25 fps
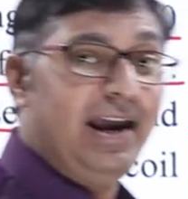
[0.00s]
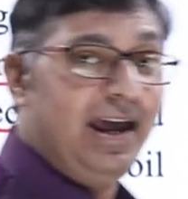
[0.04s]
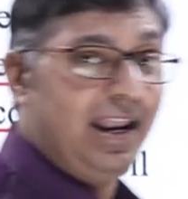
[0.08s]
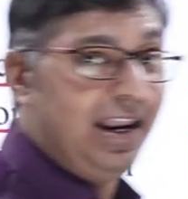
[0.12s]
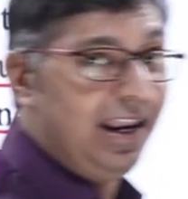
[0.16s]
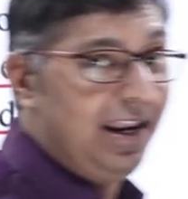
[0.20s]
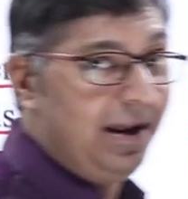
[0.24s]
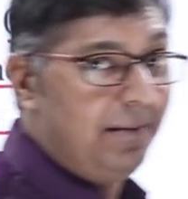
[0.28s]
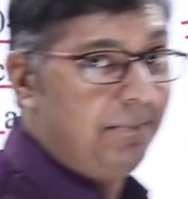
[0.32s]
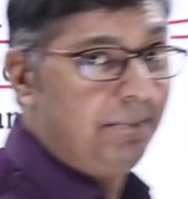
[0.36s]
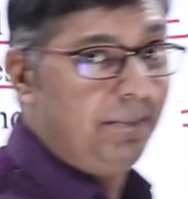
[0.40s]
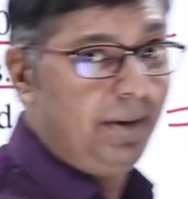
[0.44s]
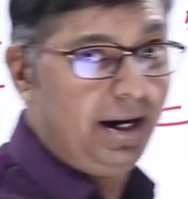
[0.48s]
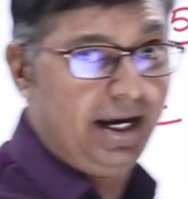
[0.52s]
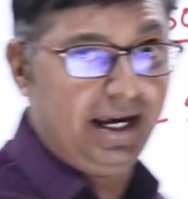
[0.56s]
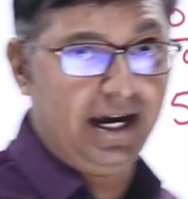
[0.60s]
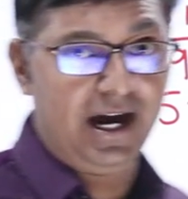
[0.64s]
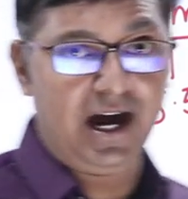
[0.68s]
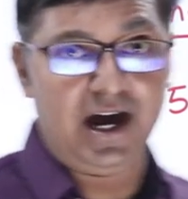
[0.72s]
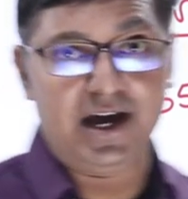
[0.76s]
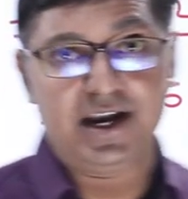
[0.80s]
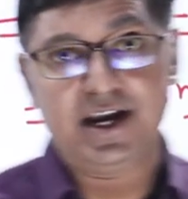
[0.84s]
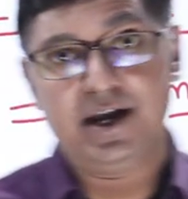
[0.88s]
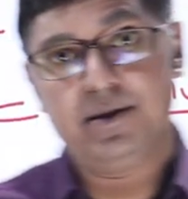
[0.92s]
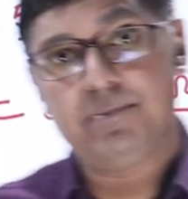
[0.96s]
Lm by
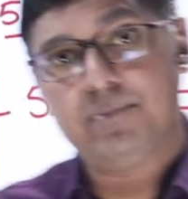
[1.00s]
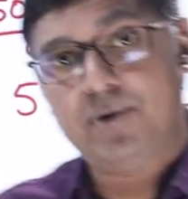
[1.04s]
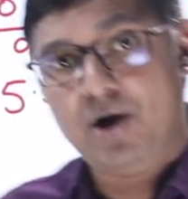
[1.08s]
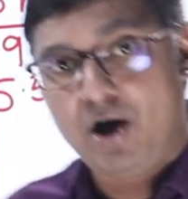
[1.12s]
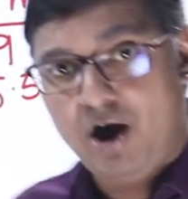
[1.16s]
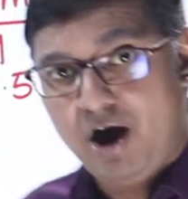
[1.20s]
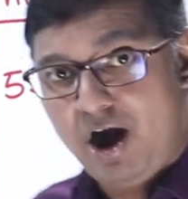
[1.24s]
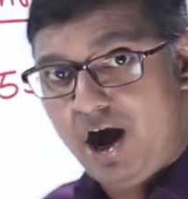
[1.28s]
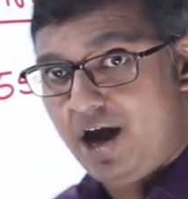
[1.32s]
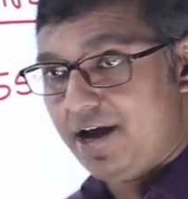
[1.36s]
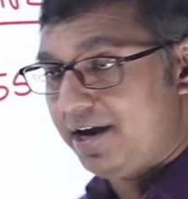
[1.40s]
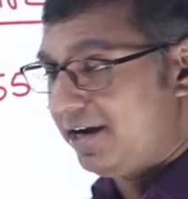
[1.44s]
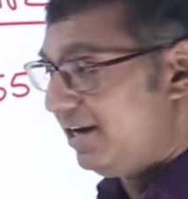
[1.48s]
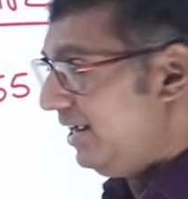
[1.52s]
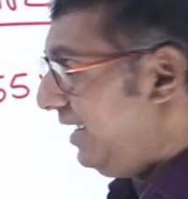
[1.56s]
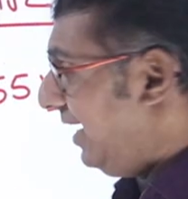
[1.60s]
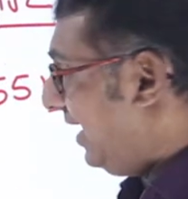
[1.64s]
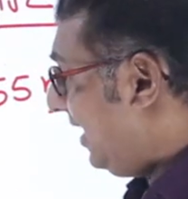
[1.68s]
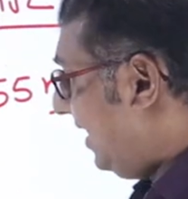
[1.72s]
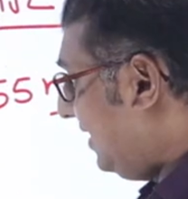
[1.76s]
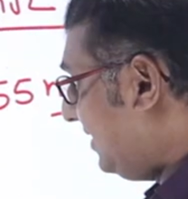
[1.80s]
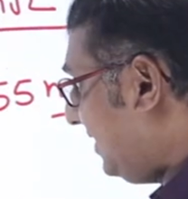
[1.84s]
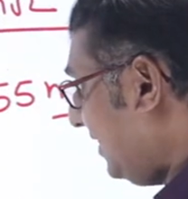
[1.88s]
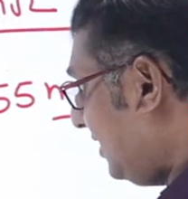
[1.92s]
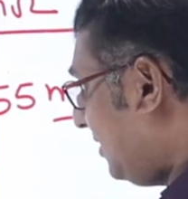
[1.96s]
Rm or
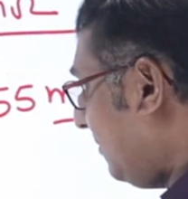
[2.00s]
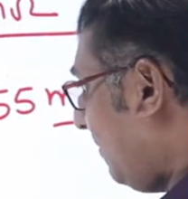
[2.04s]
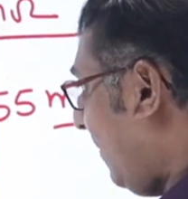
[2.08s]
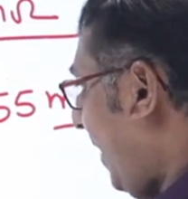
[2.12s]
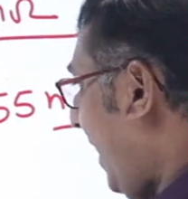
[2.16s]
LSH